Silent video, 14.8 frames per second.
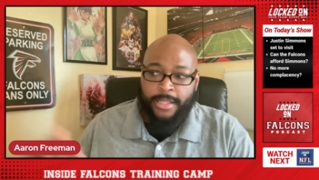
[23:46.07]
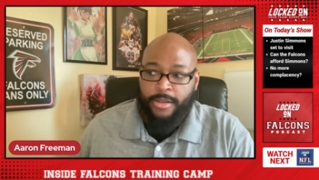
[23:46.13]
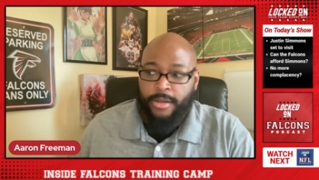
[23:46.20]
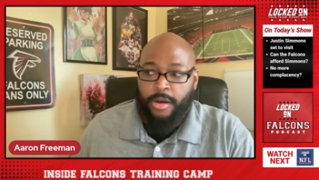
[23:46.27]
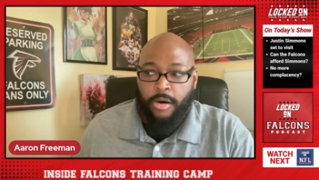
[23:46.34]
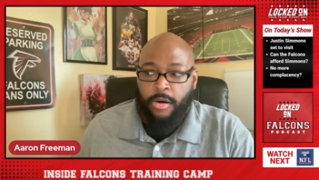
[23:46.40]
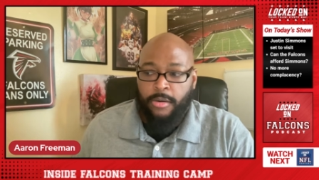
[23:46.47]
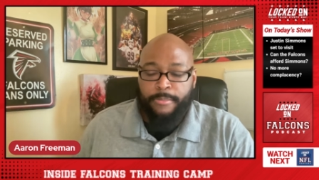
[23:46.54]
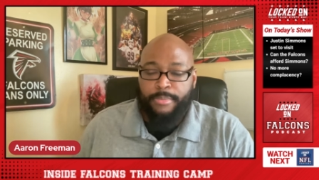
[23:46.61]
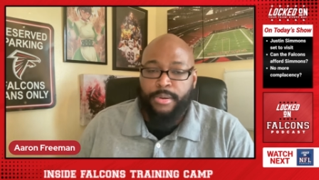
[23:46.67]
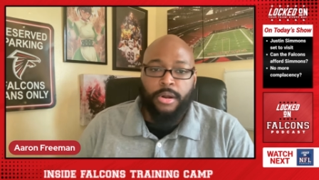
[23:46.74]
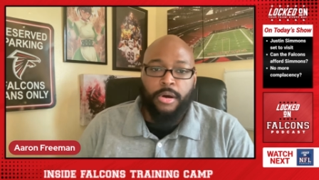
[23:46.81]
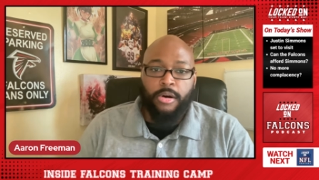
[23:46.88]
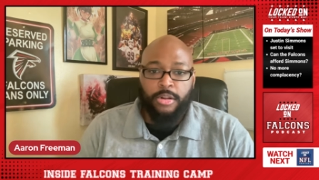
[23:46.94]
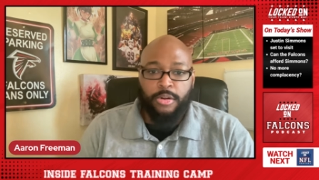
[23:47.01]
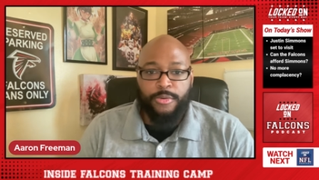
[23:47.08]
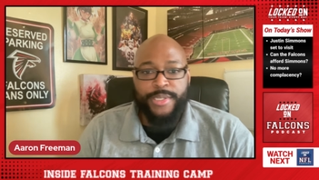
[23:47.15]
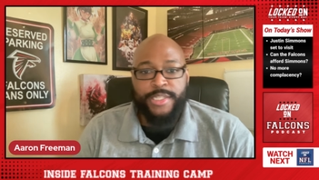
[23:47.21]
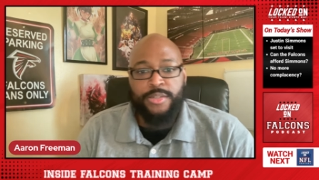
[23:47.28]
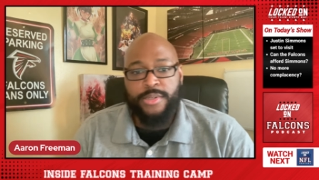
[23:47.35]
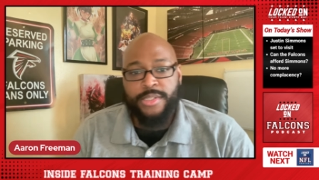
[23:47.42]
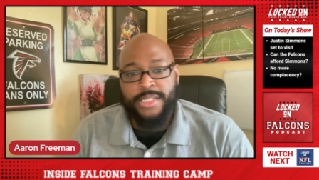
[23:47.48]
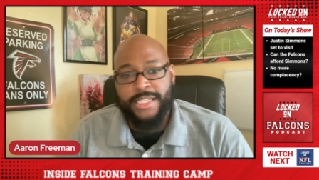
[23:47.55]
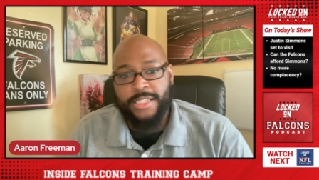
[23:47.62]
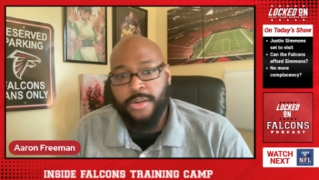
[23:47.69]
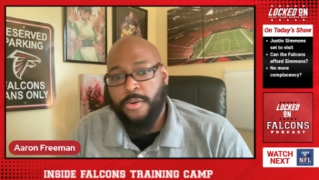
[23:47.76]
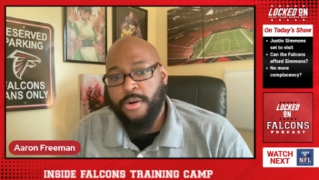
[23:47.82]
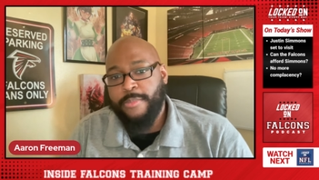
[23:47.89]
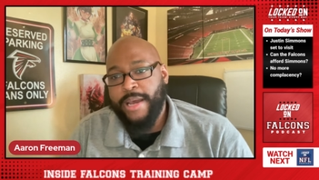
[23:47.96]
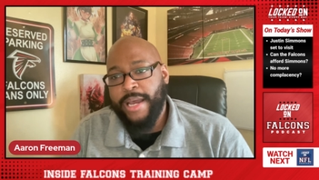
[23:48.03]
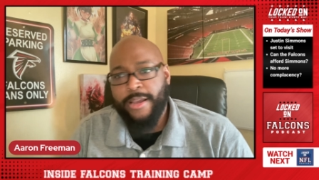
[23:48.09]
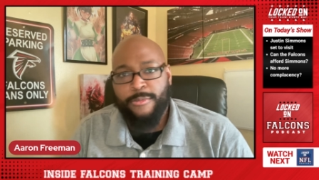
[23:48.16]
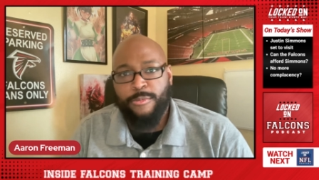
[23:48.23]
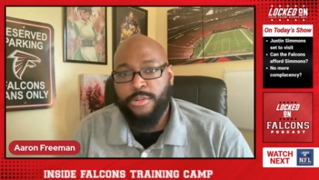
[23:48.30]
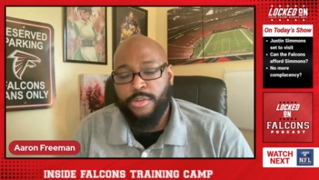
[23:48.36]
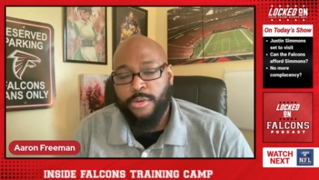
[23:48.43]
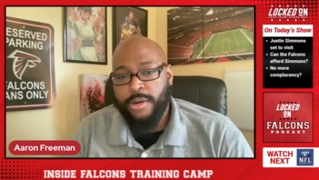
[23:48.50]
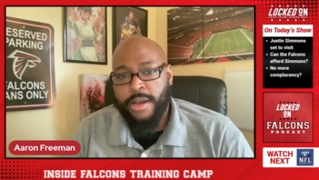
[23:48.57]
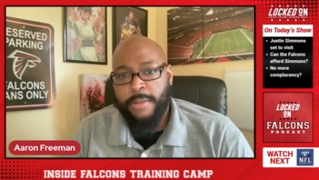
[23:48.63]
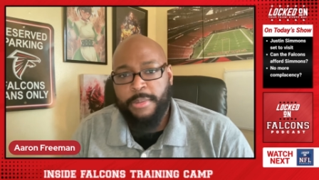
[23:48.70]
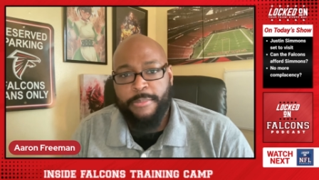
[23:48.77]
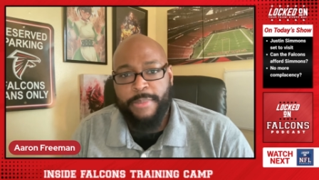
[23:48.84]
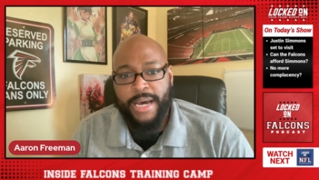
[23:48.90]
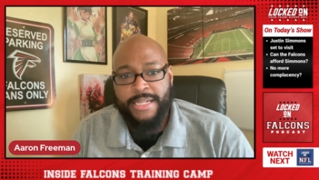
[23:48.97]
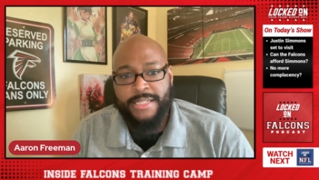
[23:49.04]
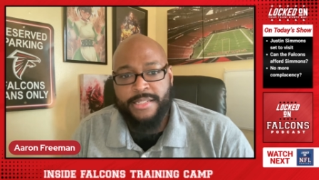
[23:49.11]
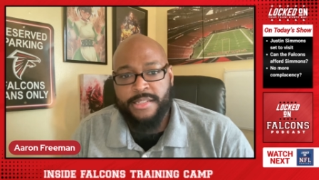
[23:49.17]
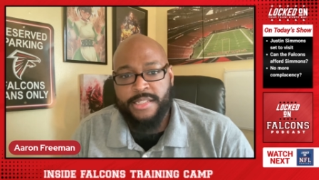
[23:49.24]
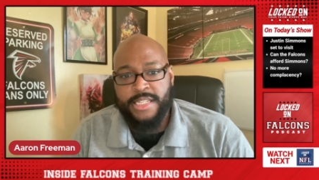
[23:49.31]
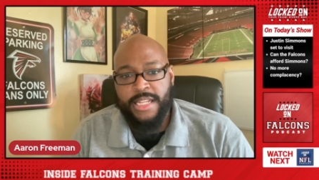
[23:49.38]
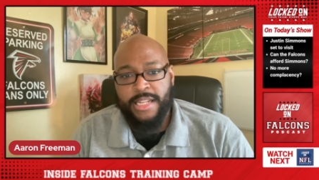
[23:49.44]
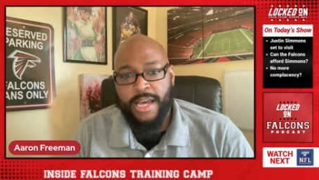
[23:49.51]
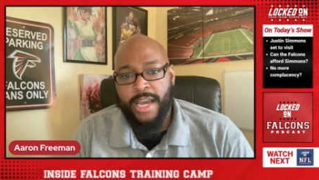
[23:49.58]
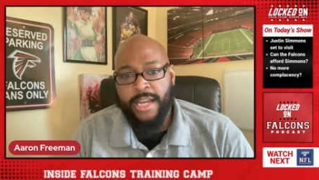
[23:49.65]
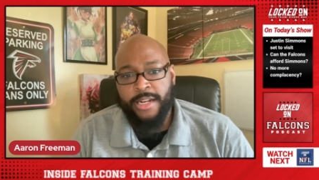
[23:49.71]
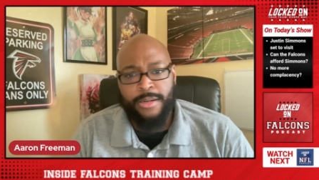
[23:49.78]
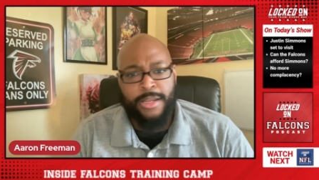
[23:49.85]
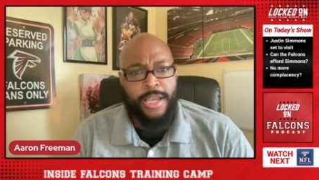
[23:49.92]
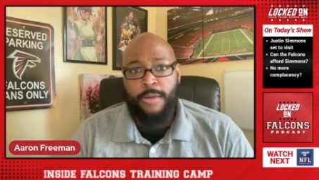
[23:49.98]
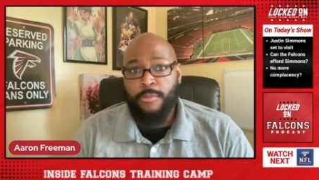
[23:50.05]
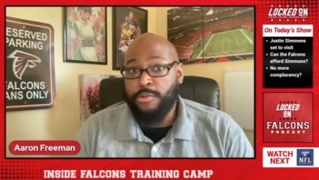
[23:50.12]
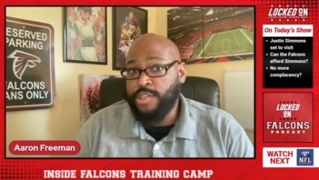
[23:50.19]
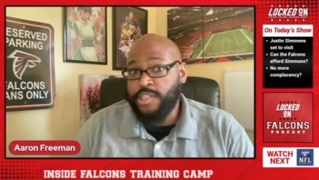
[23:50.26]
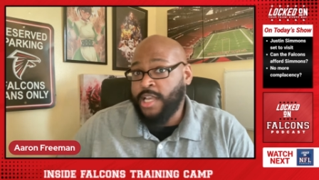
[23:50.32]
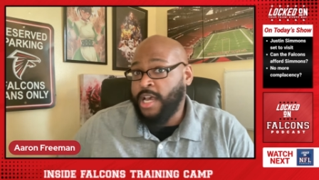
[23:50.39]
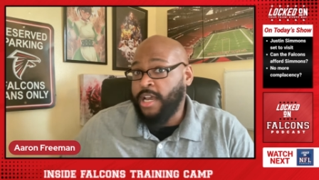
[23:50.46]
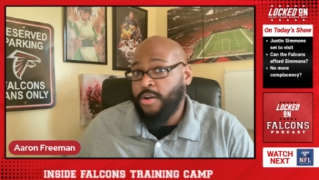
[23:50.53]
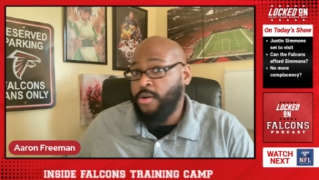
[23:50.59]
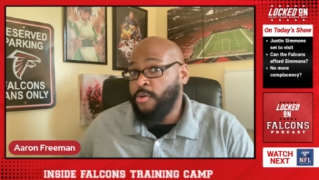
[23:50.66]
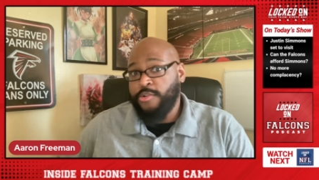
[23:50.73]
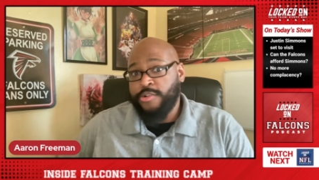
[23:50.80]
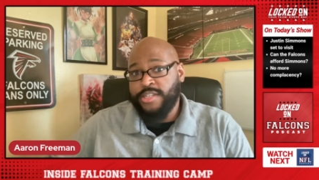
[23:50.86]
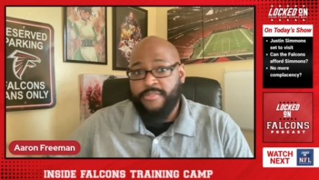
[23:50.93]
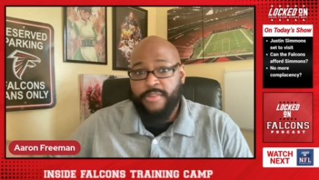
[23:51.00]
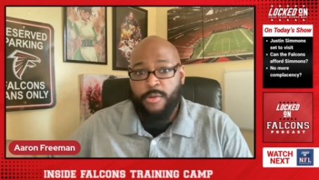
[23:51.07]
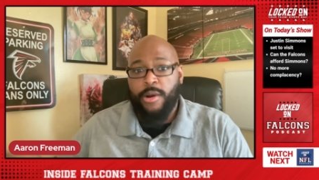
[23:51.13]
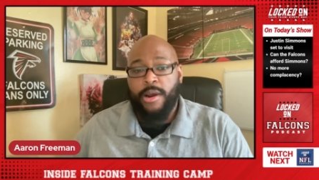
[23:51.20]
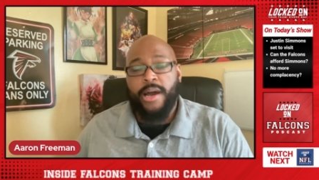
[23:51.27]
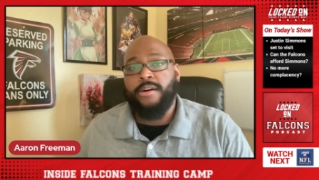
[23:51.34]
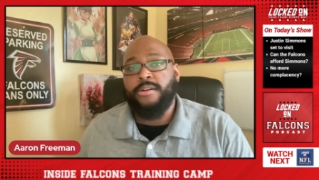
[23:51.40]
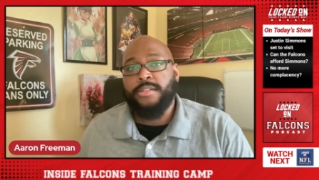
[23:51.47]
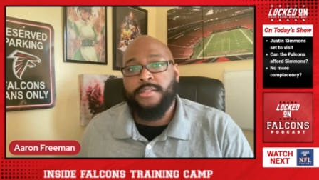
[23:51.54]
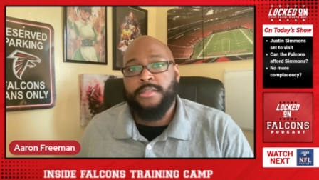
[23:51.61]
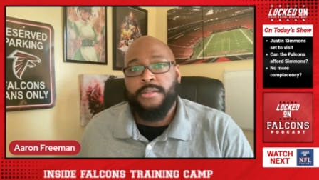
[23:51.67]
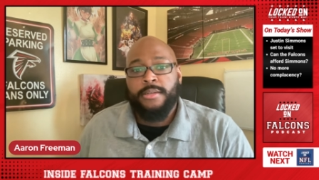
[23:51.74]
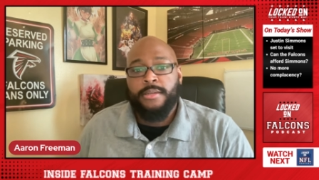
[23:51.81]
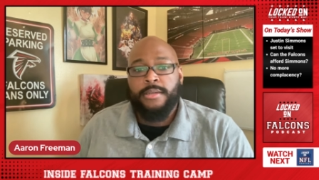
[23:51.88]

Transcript: uh, all put all our resources at the quarterback and we'll throw a couple of bodies in the d line and we'll just cut corners everywhere else